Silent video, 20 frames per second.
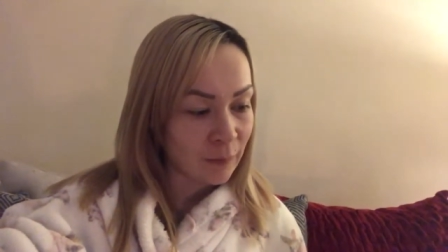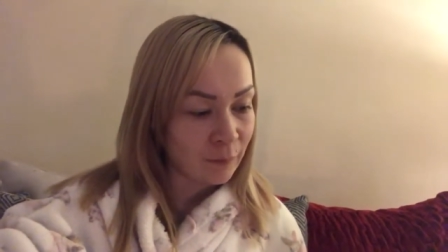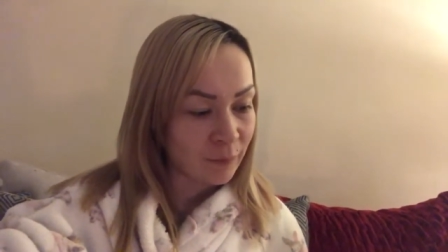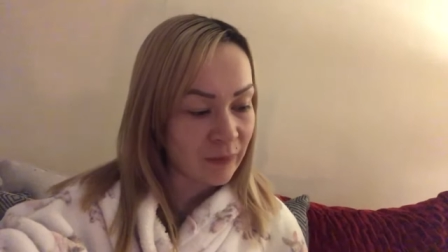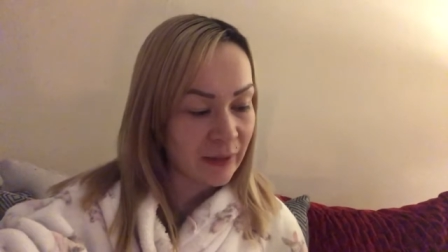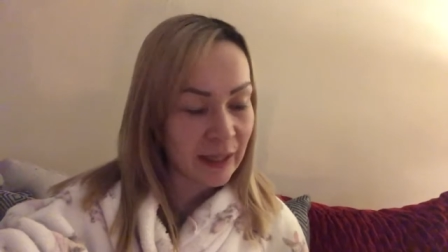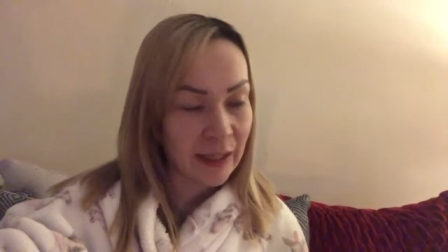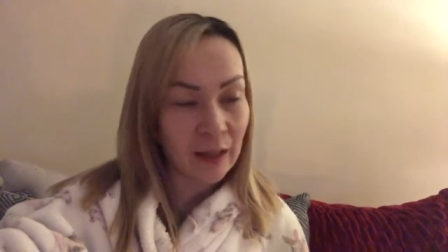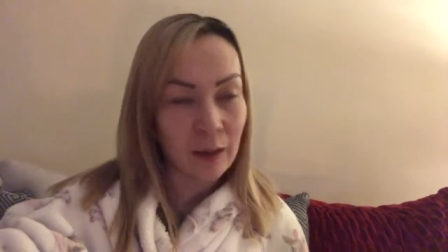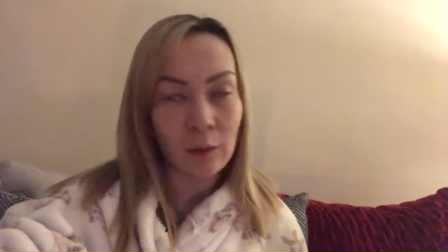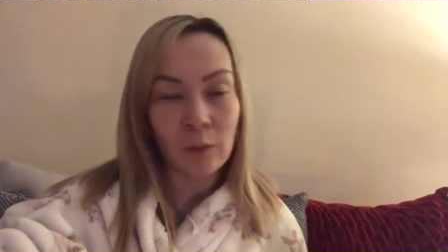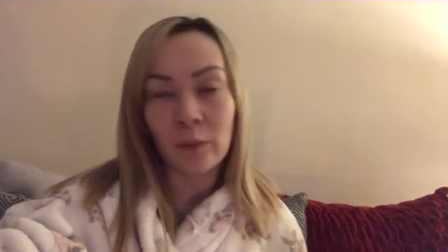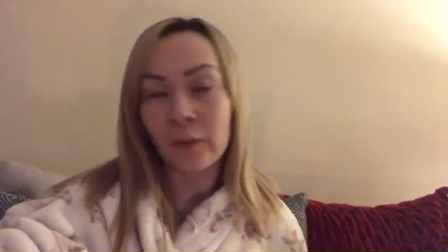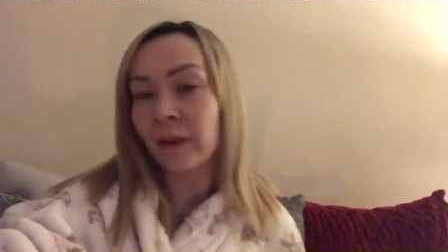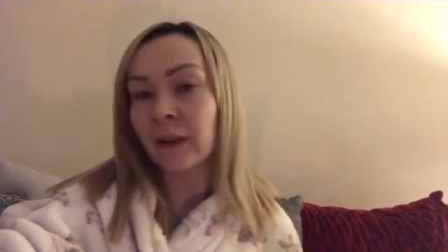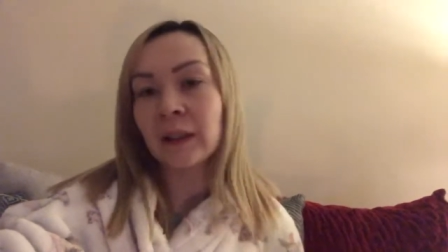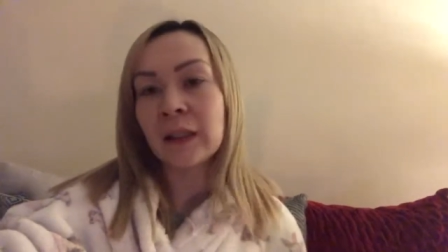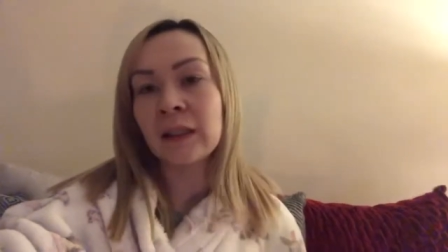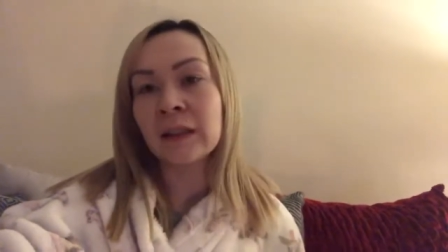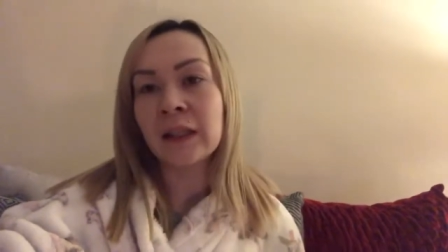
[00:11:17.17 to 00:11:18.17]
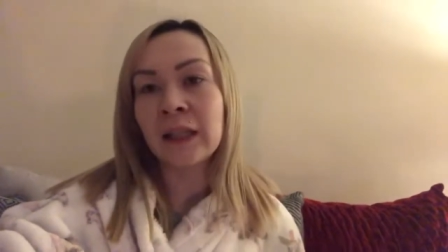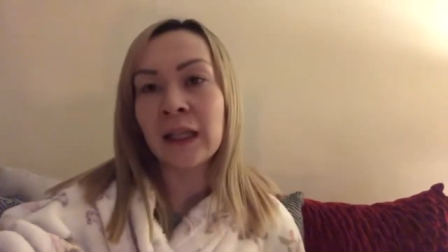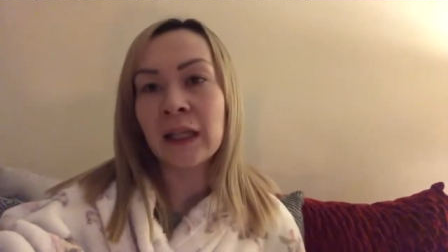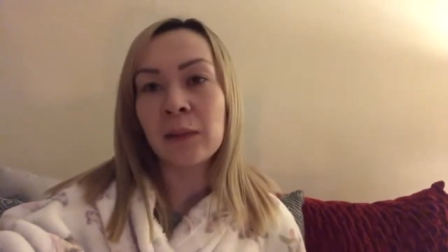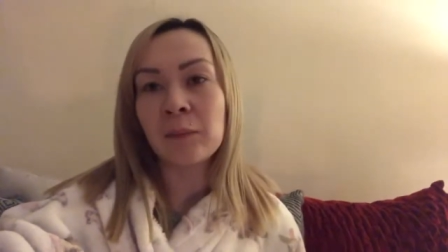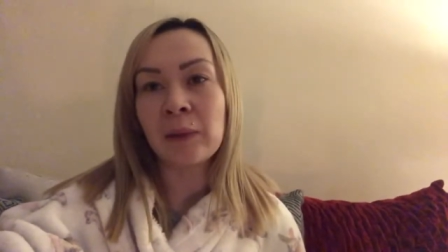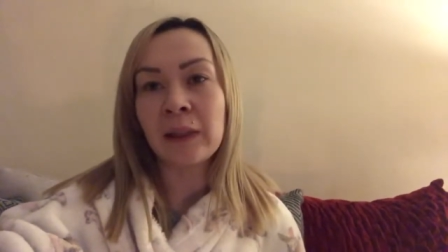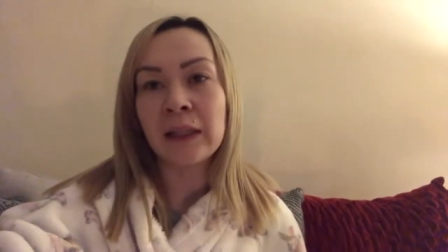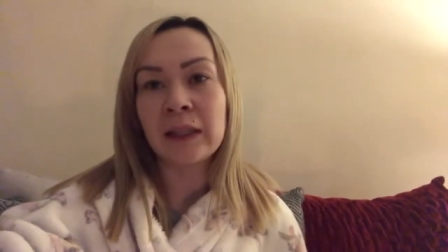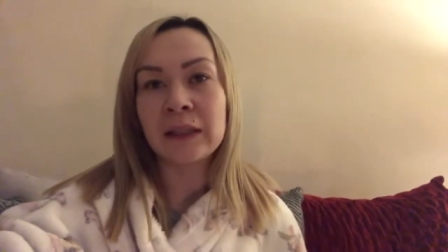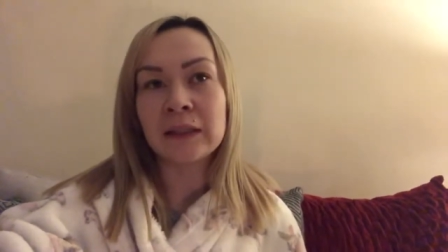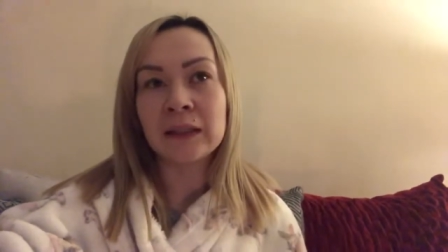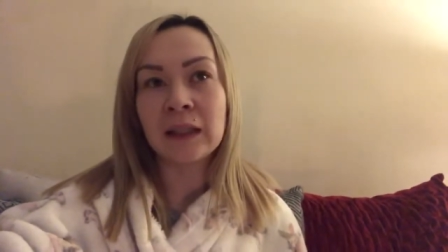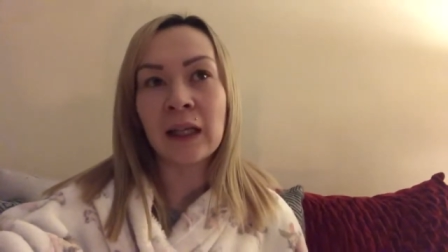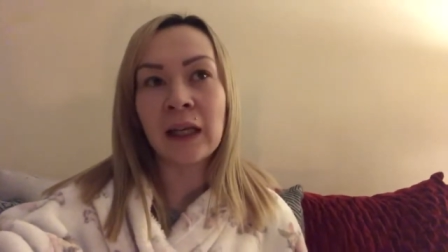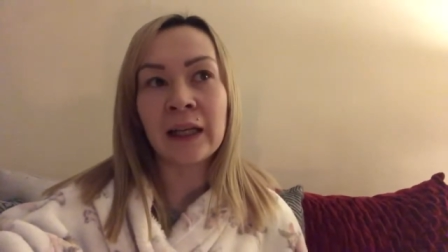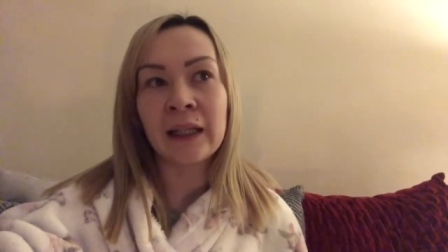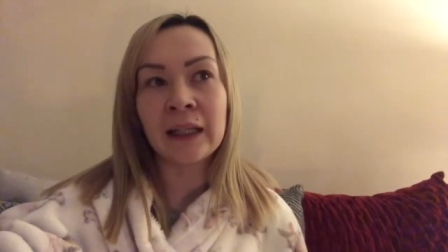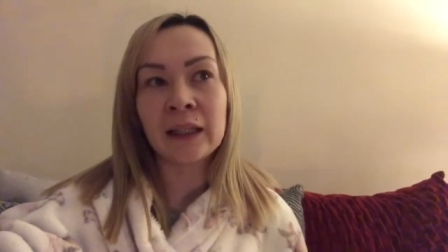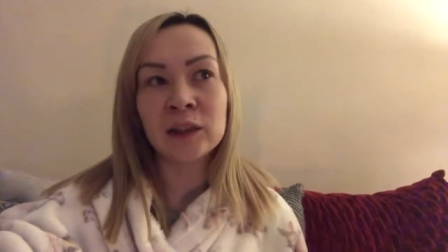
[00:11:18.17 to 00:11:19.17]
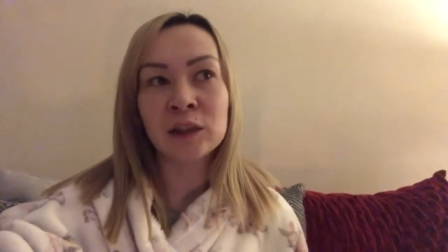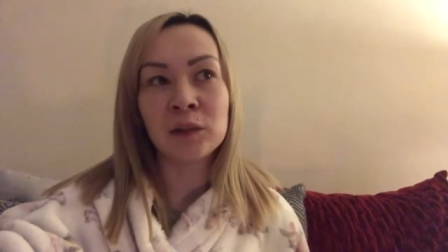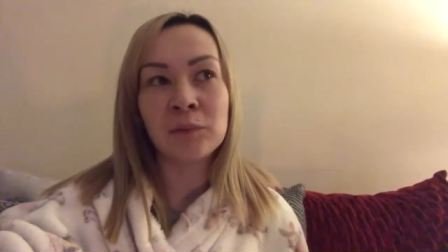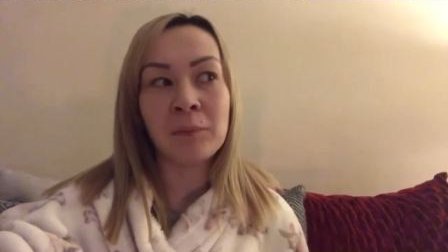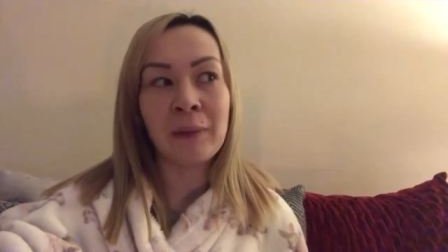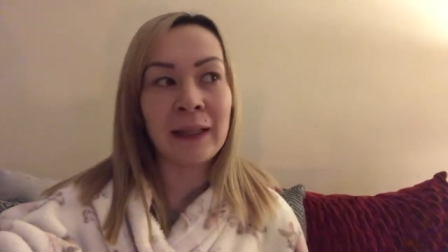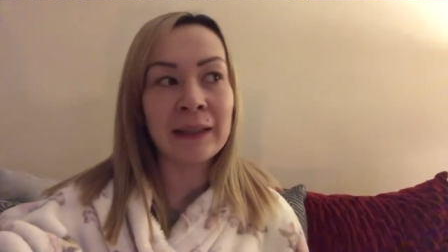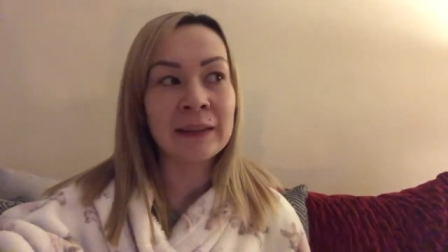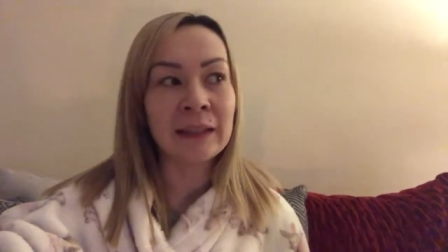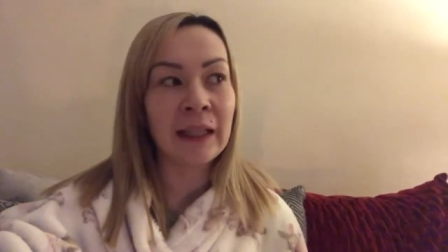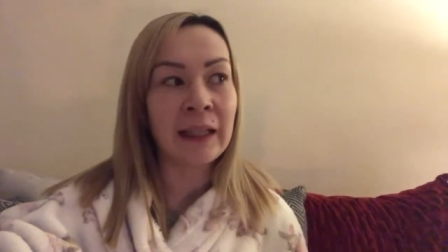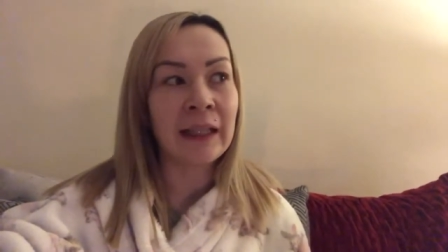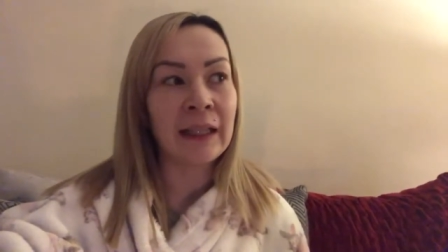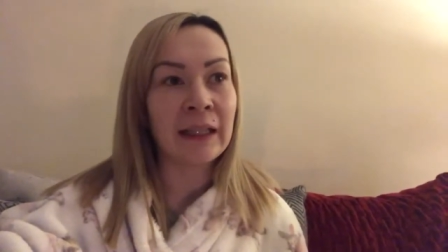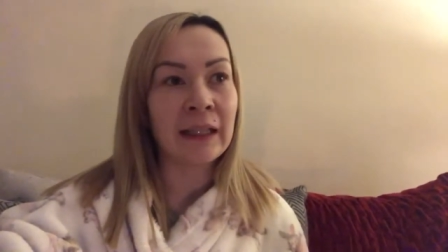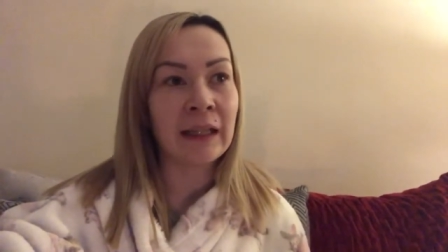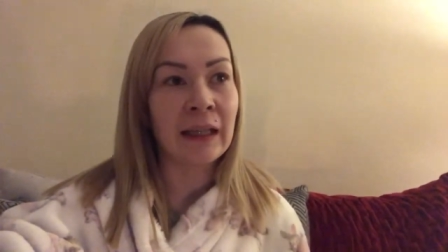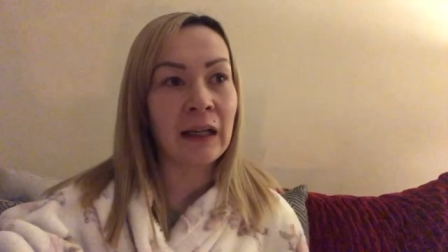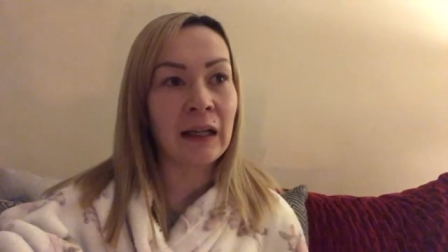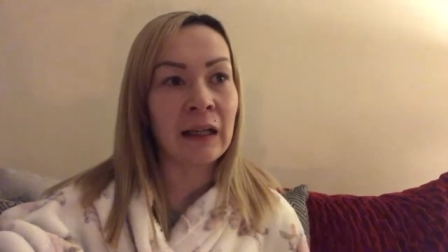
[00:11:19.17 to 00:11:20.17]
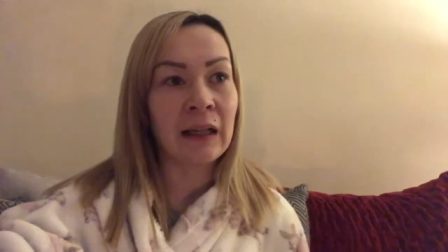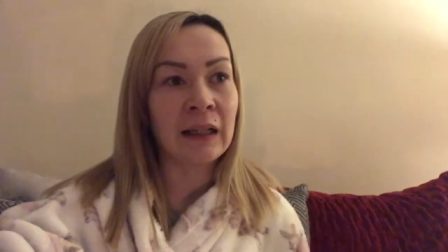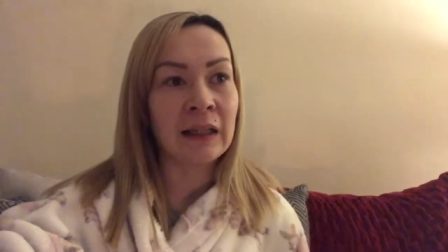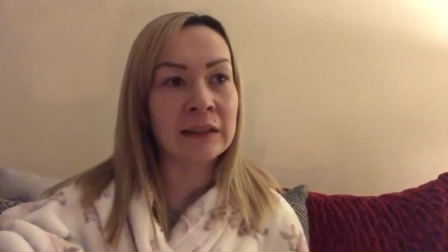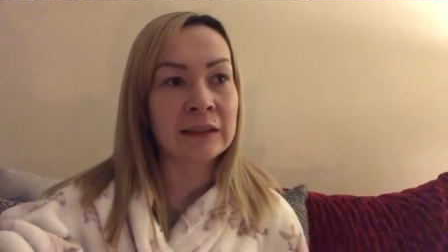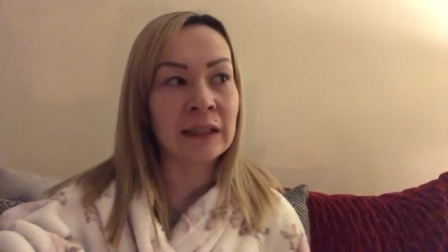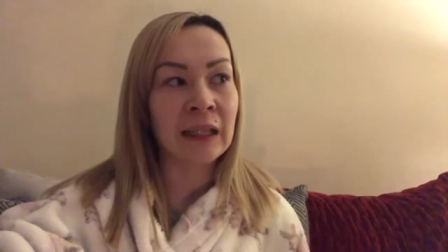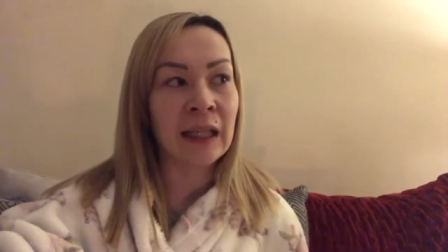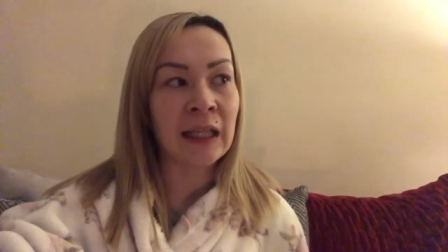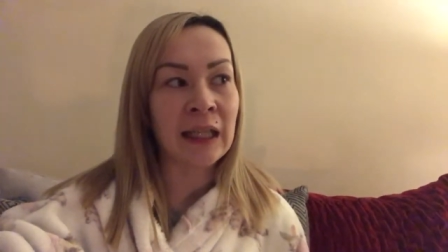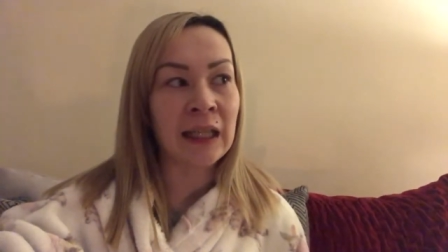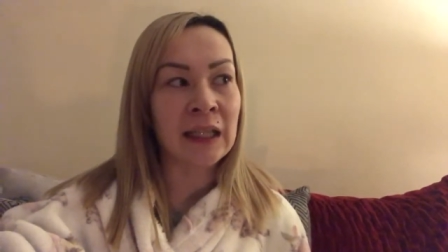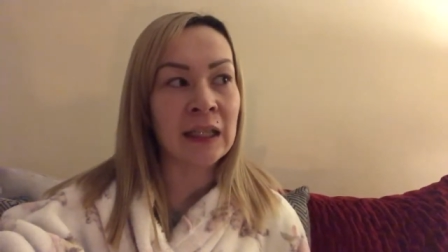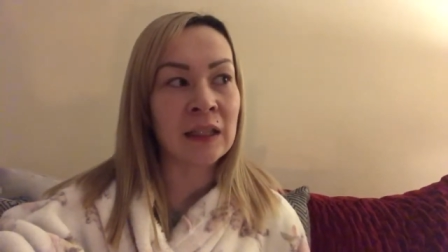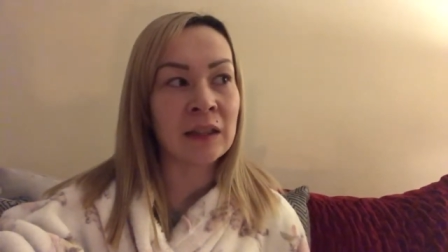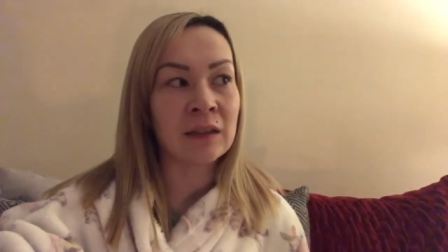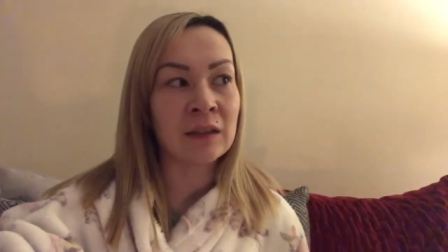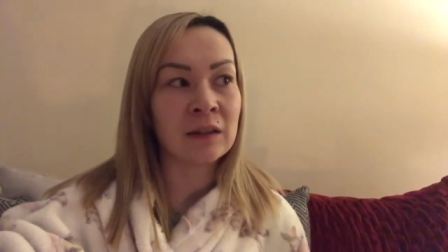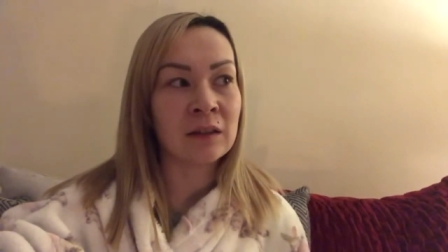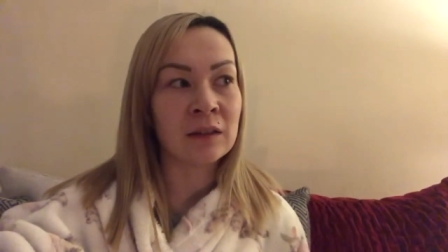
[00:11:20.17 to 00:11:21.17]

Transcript: Now, was a little hair I actually met her at a